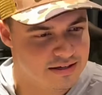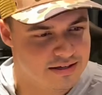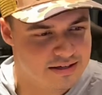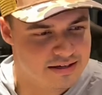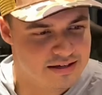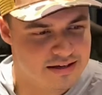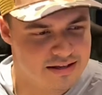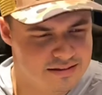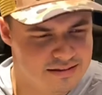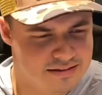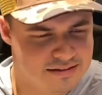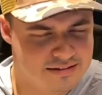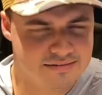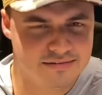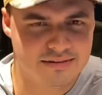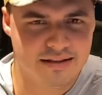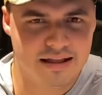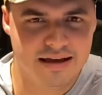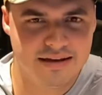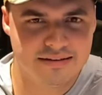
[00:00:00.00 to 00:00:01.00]
And then
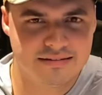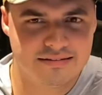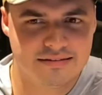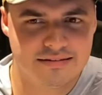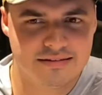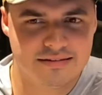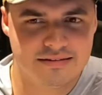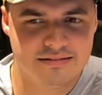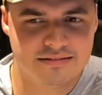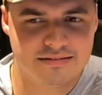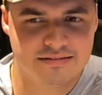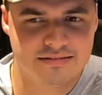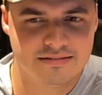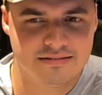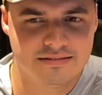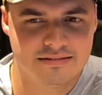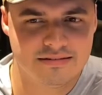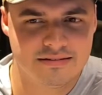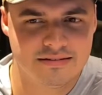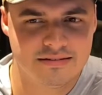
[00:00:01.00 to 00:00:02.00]
lastly is,
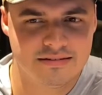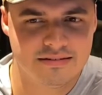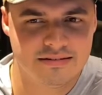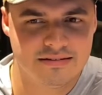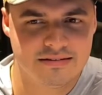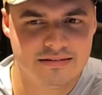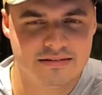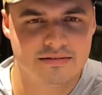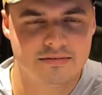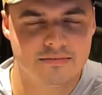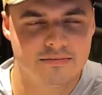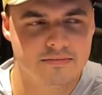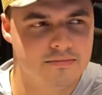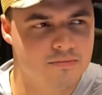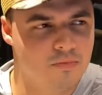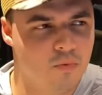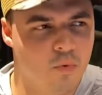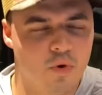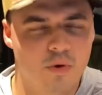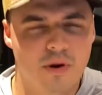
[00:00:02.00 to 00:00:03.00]

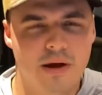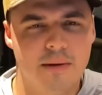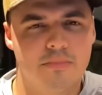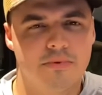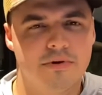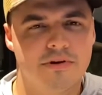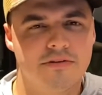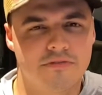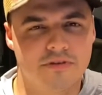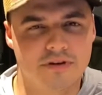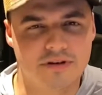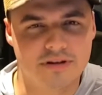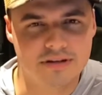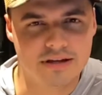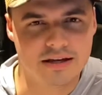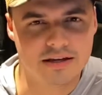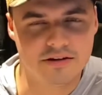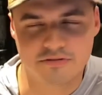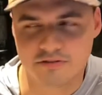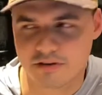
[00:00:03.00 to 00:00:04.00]
what do I bring for a
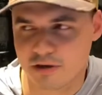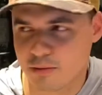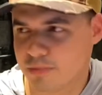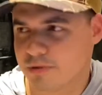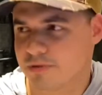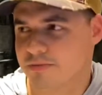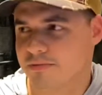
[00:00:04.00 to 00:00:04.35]
day trip?